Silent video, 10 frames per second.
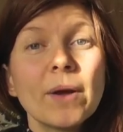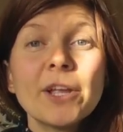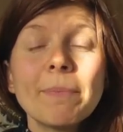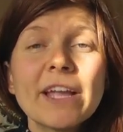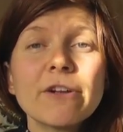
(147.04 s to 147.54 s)
When
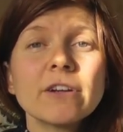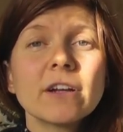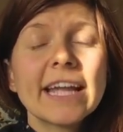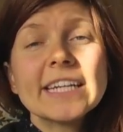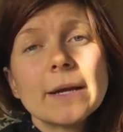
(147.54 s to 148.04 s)
you pick
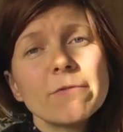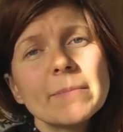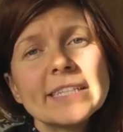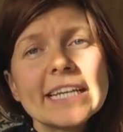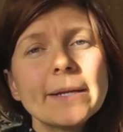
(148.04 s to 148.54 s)
your kid up
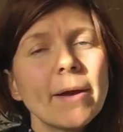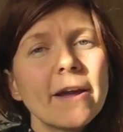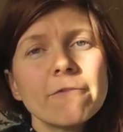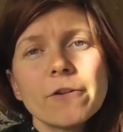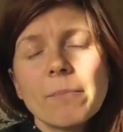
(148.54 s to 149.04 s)
from a
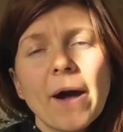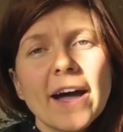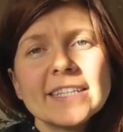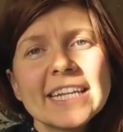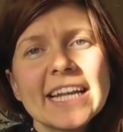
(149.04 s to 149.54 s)
sleepover or a
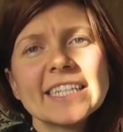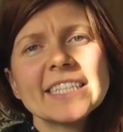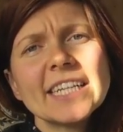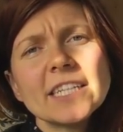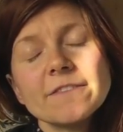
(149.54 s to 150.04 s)
party,
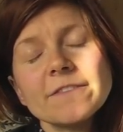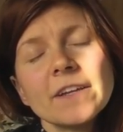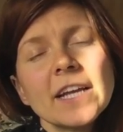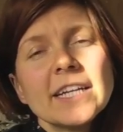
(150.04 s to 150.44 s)
instead of